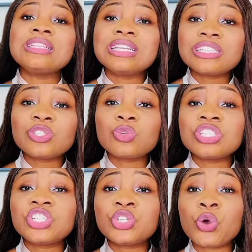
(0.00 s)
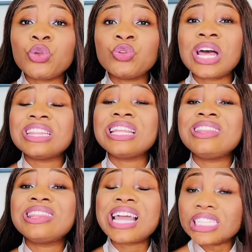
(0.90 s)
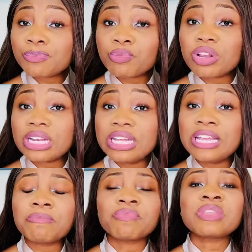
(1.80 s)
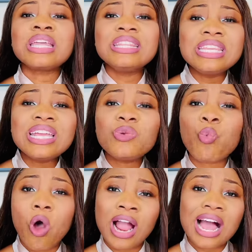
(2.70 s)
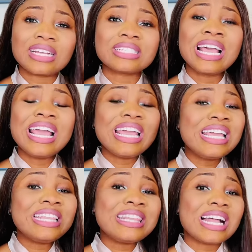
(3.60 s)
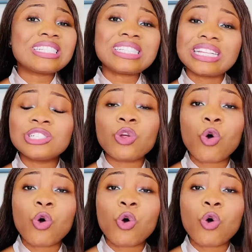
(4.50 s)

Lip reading: This is to show you that they desperately need workers in that certain